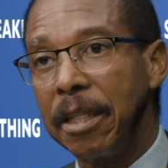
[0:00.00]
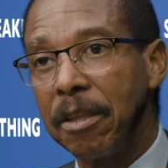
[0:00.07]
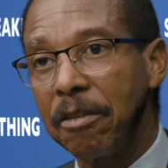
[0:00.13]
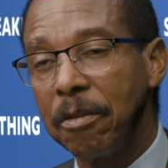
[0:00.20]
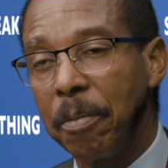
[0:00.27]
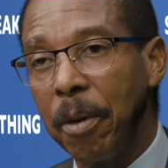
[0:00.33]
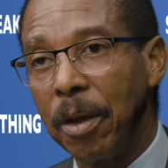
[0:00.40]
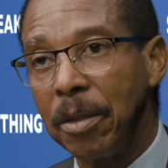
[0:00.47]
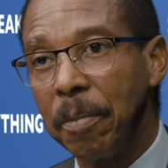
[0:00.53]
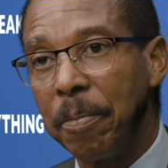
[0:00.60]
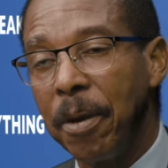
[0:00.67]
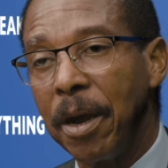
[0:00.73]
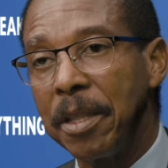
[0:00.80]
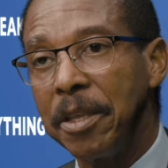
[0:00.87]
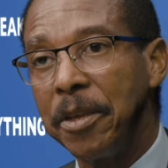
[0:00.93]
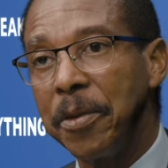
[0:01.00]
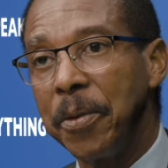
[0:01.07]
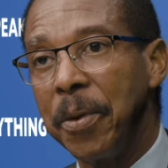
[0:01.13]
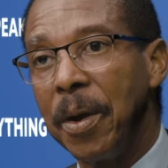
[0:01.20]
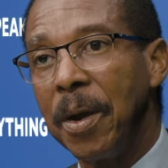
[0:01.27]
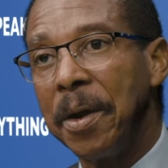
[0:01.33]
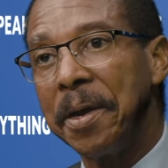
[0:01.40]
us about the party you're
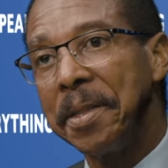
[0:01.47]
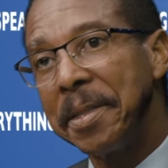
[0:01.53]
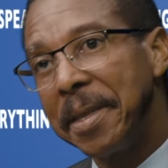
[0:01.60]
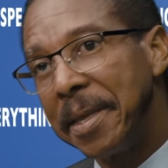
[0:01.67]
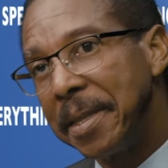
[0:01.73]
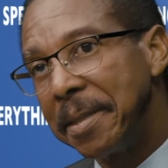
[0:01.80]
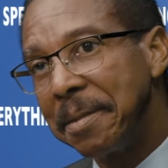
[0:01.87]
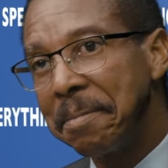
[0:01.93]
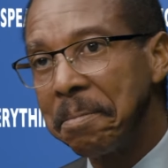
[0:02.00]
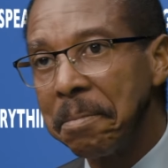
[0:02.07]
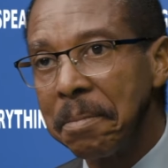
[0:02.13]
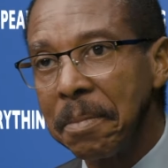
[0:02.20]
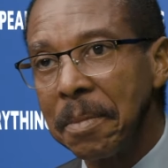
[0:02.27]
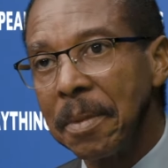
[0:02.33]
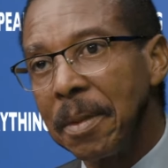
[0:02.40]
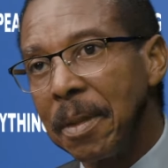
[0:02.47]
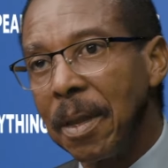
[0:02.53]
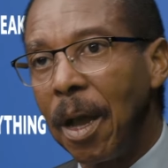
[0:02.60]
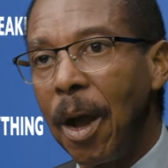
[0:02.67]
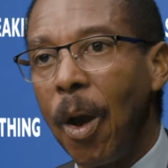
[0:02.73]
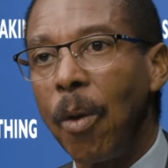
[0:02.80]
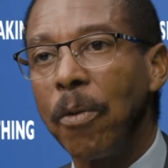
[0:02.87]
on and
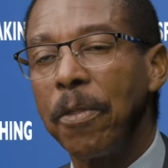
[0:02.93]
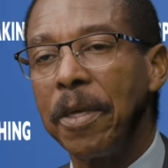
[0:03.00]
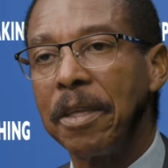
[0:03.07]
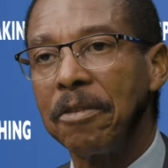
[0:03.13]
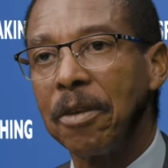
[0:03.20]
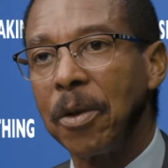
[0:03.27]
how things are